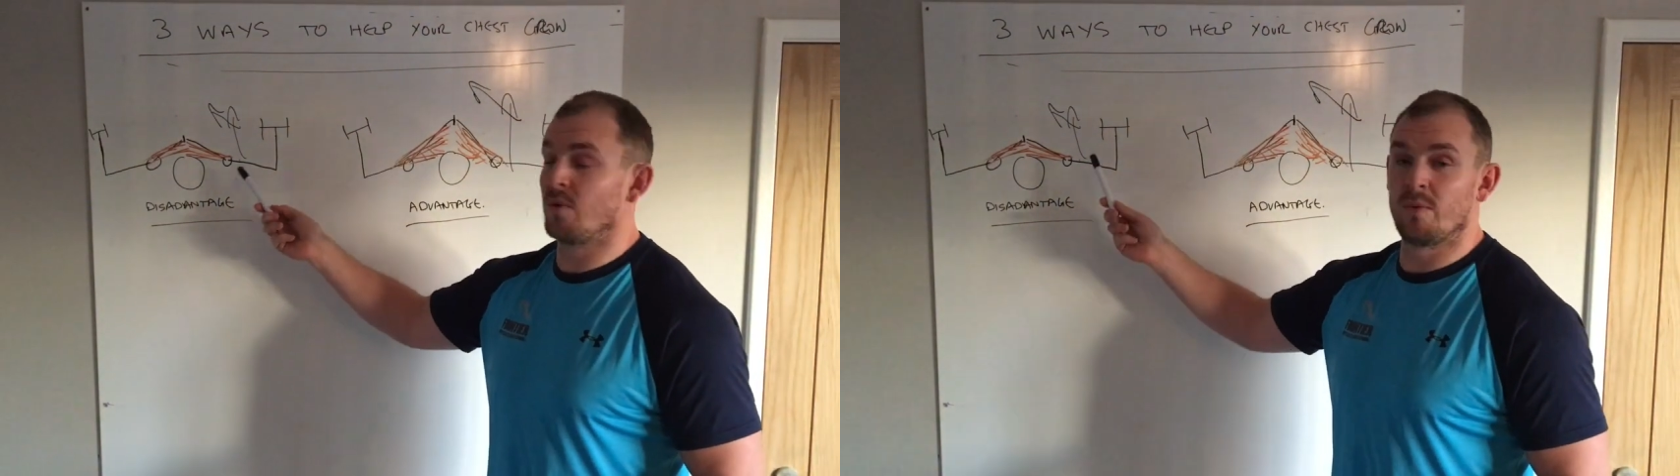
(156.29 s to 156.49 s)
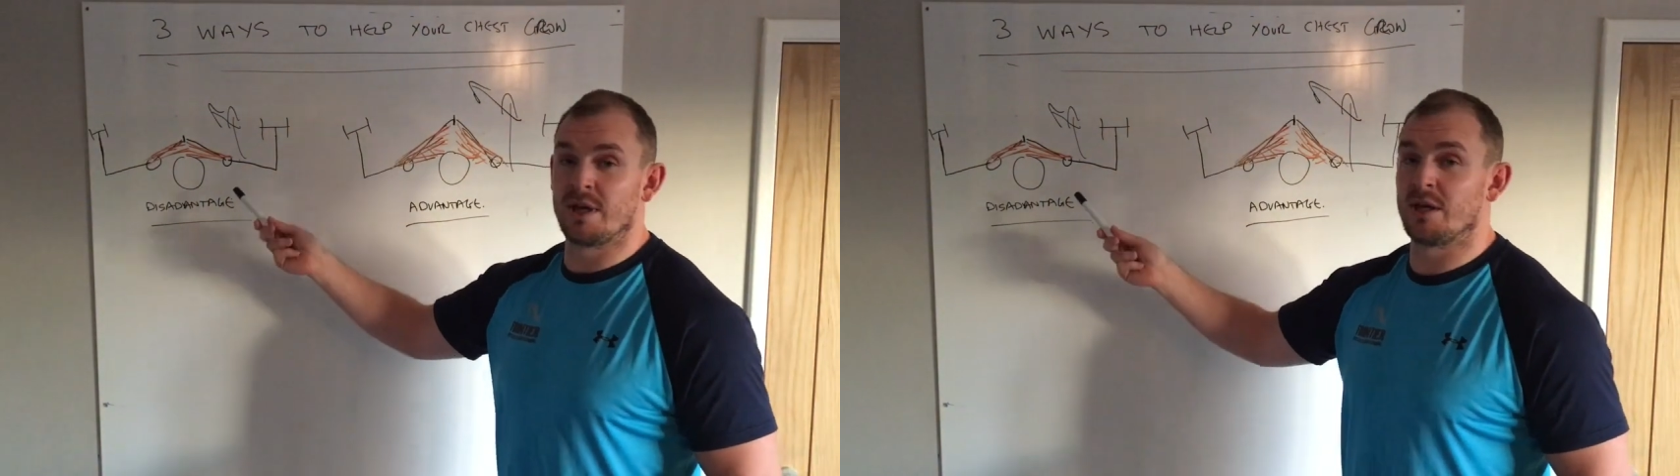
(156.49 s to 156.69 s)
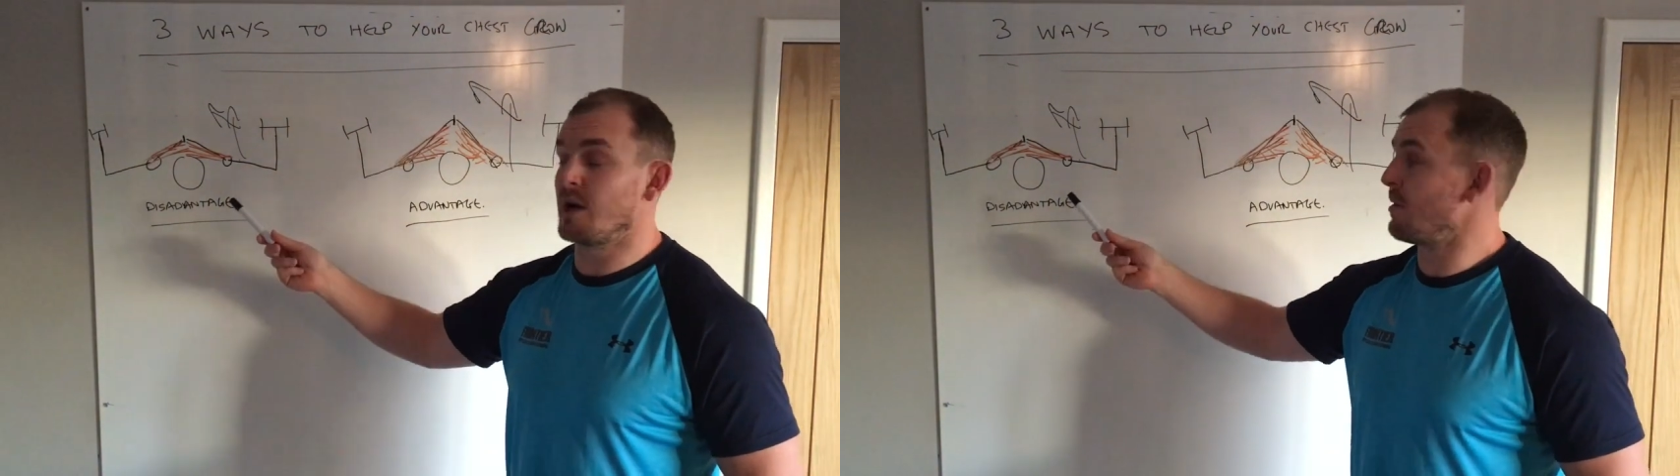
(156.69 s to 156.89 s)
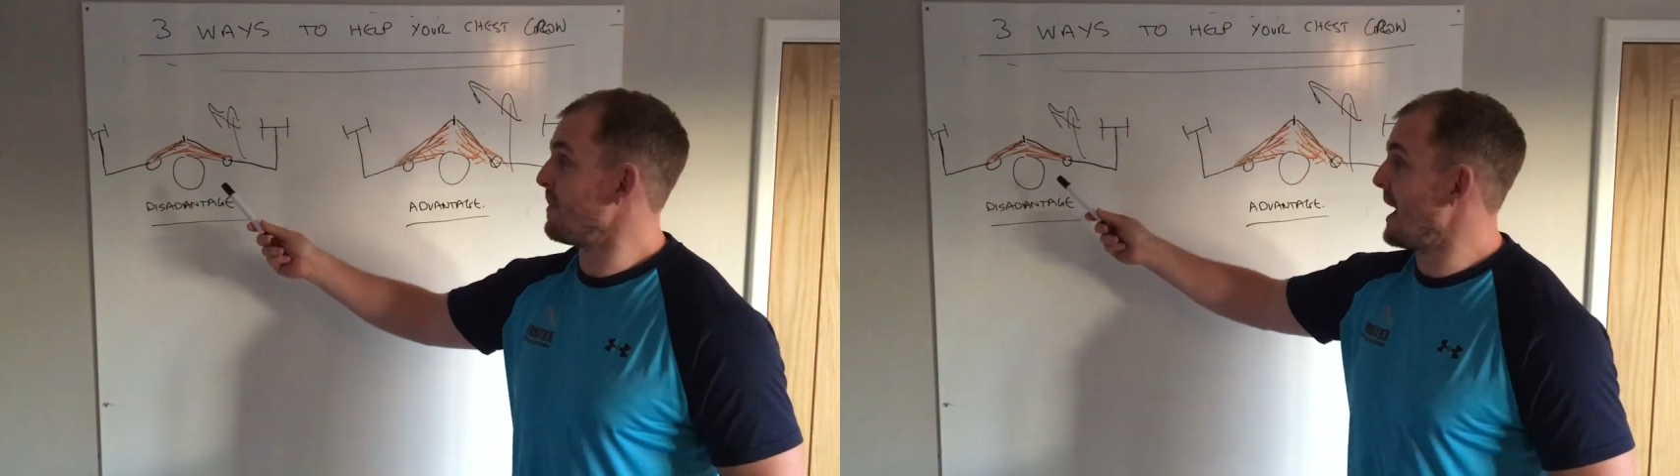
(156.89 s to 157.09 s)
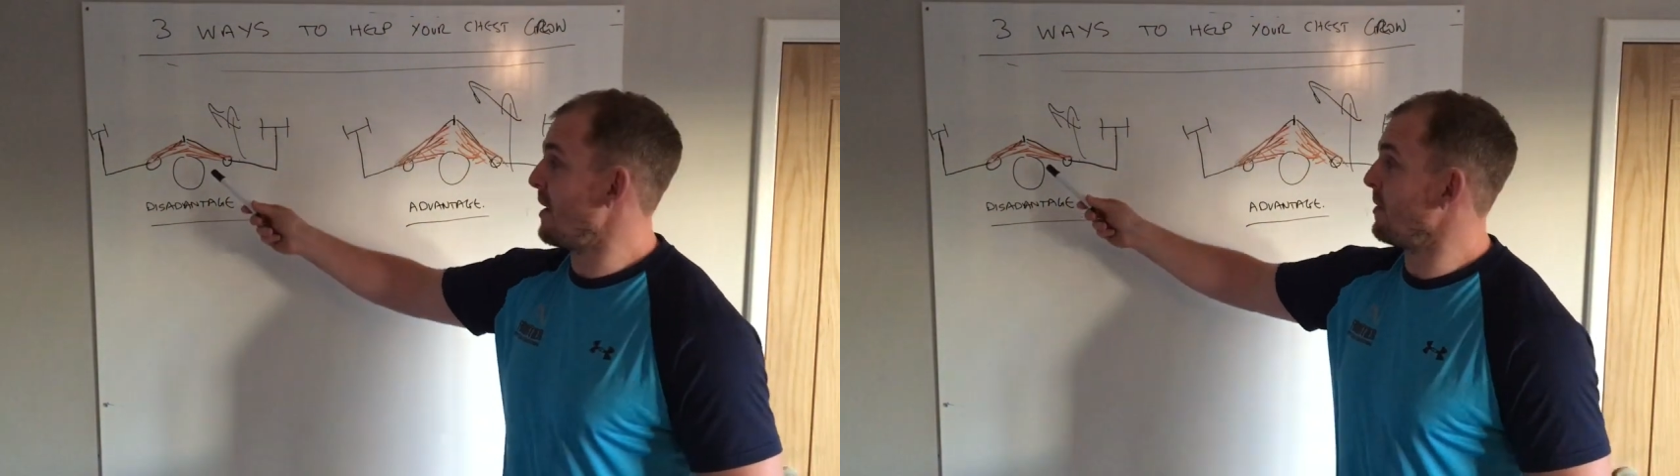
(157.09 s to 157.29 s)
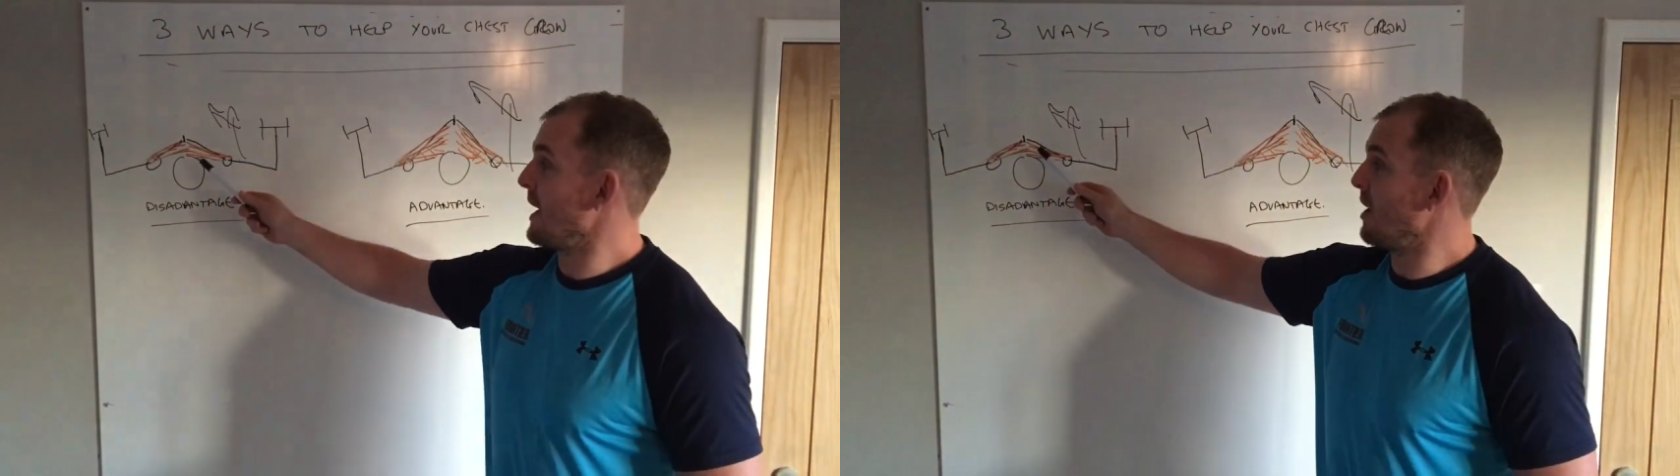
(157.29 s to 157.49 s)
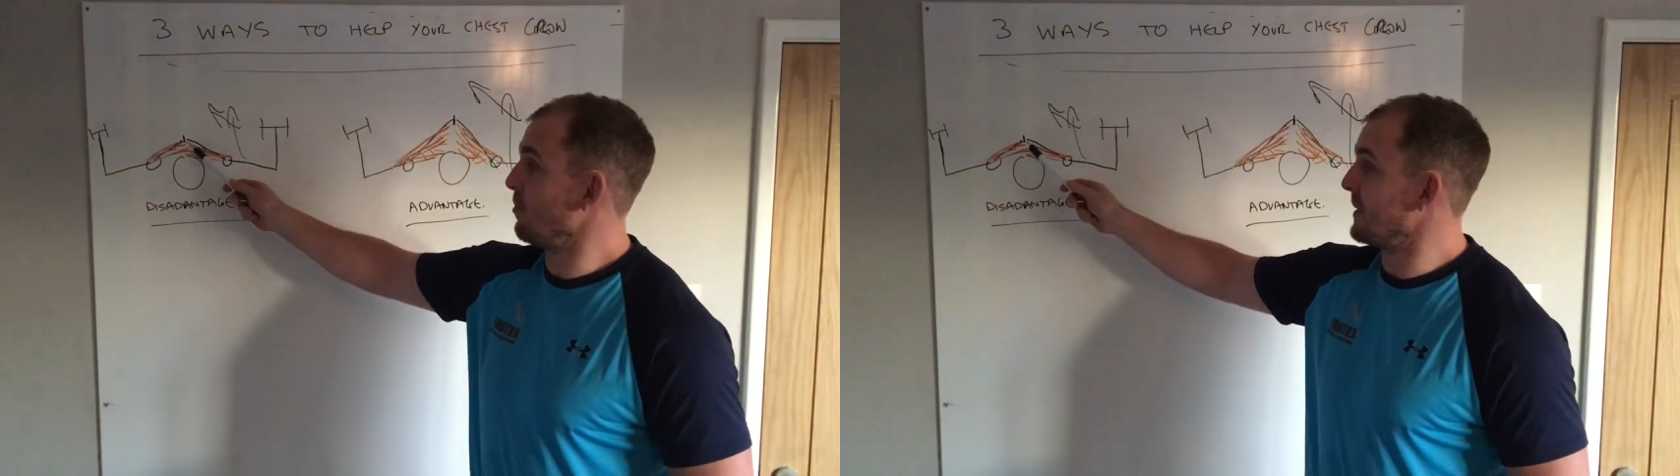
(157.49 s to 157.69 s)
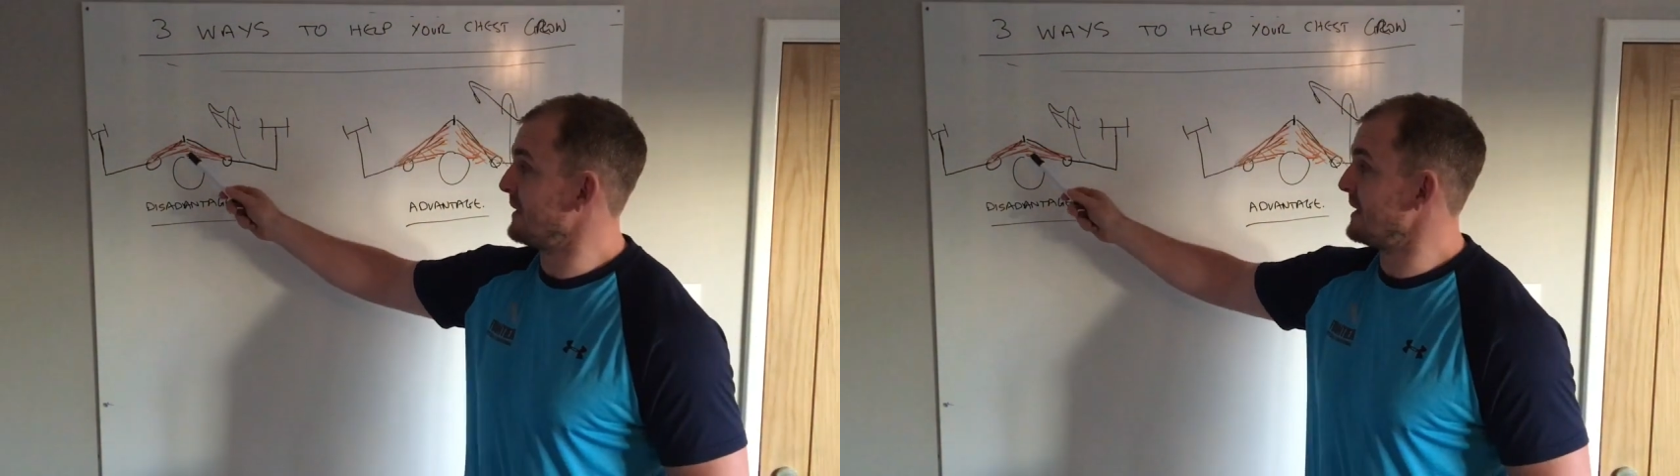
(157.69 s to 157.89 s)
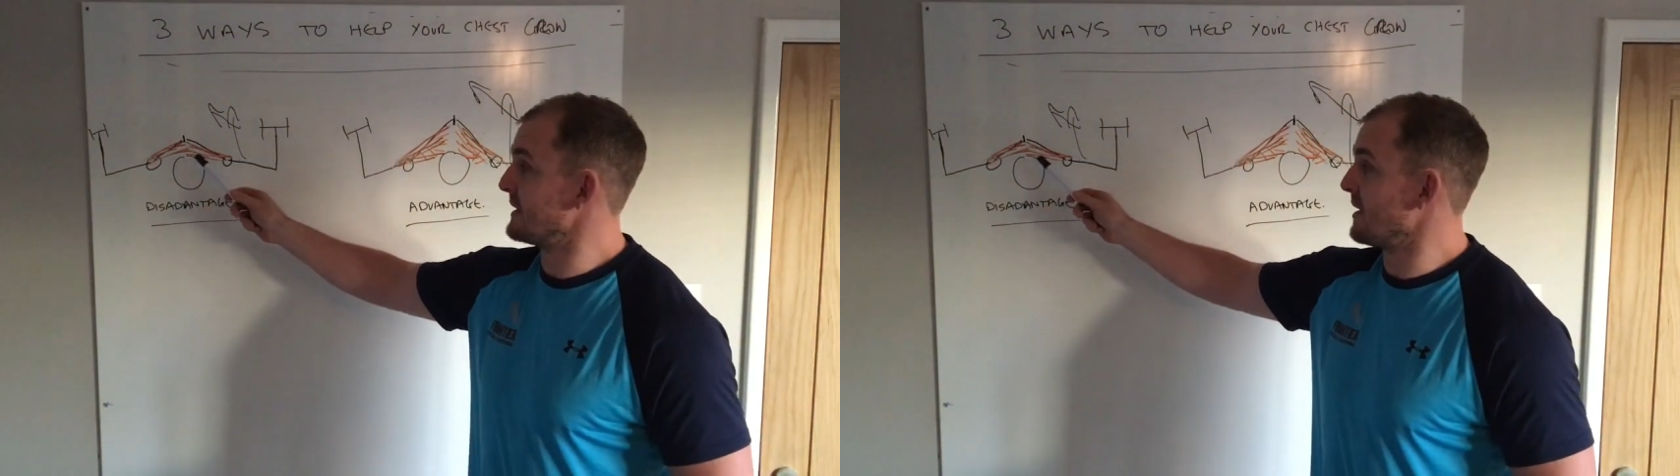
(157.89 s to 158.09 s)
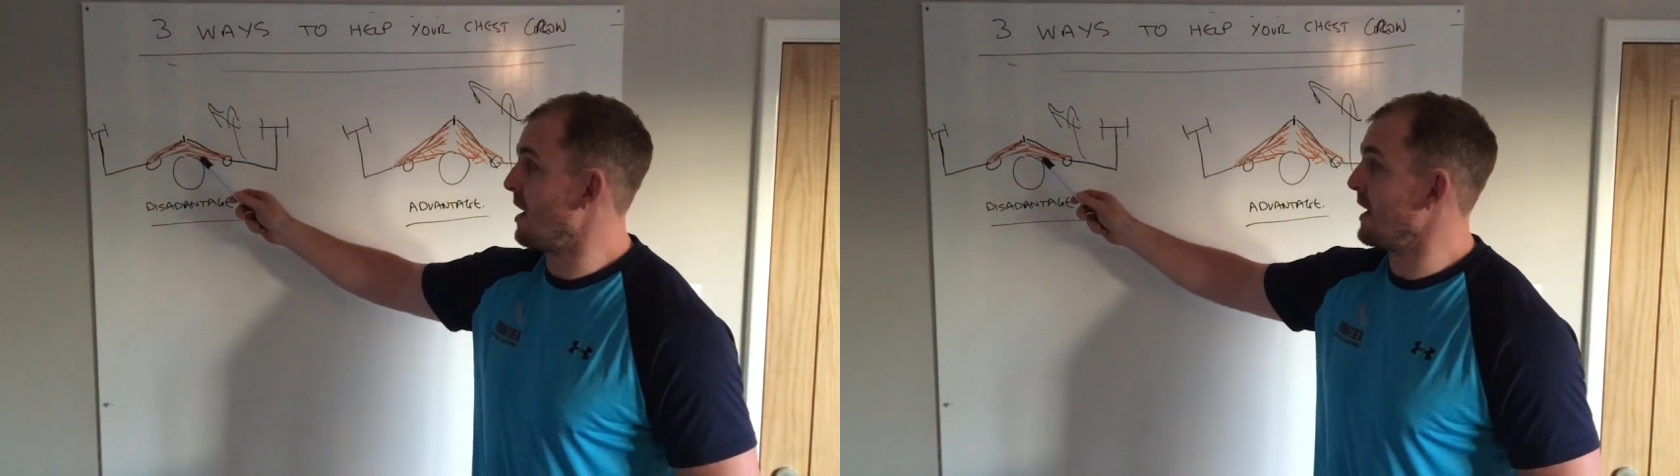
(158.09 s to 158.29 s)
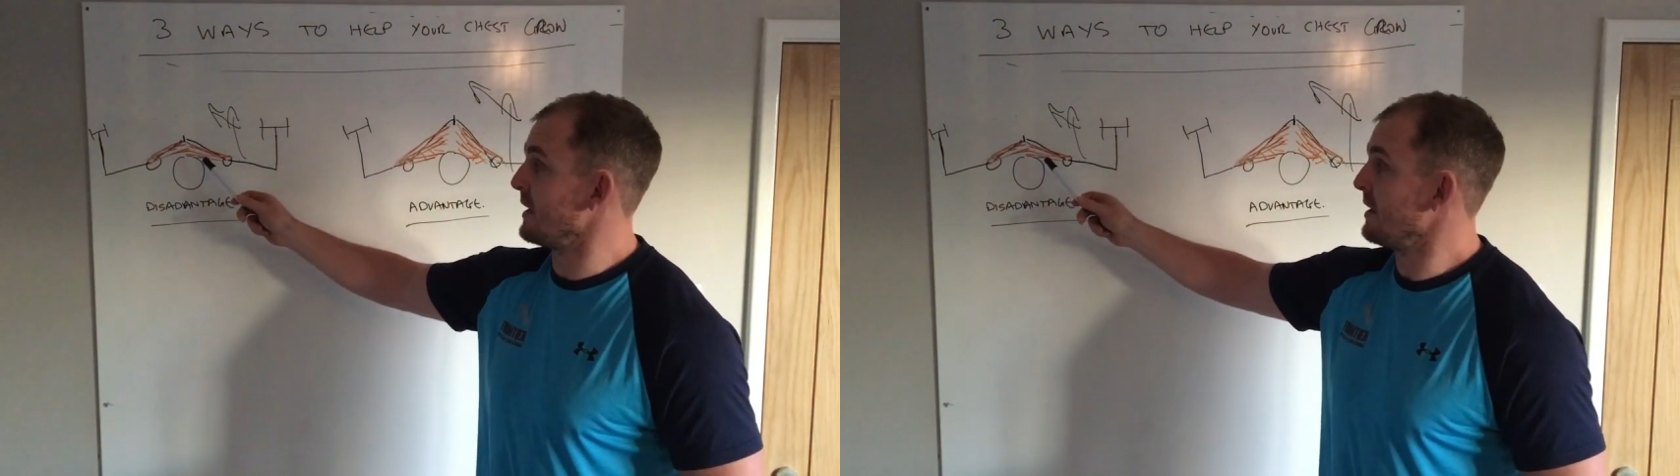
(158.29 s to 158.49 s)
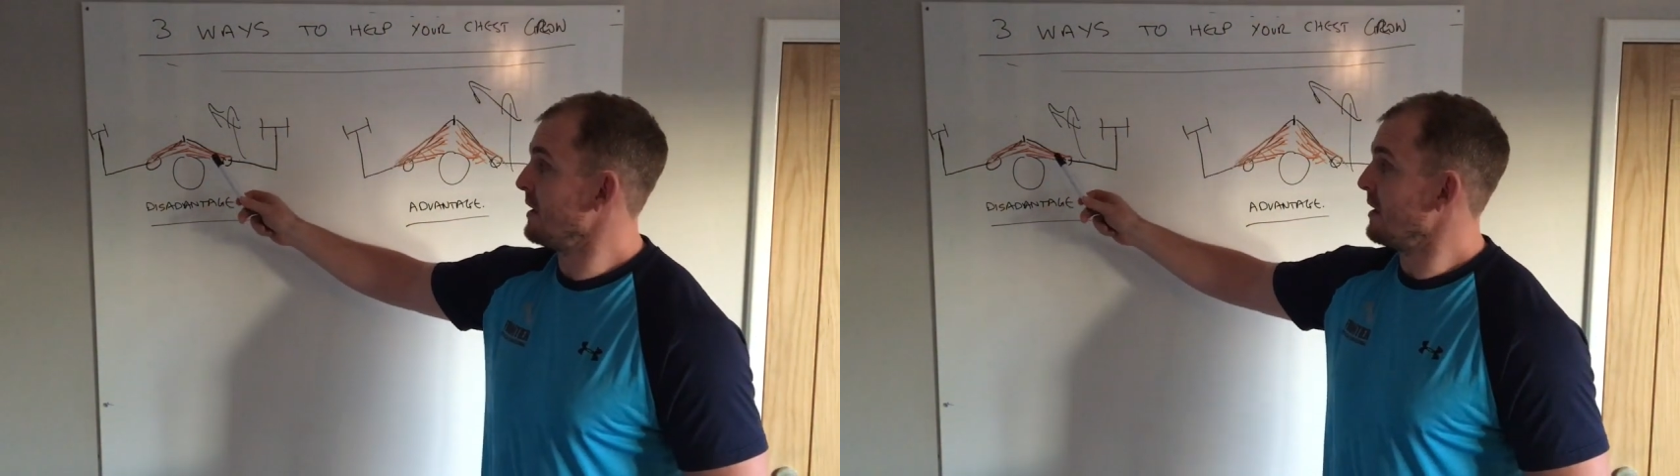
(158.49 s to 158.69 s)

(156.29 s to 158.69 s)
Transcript: we can go about helping this guy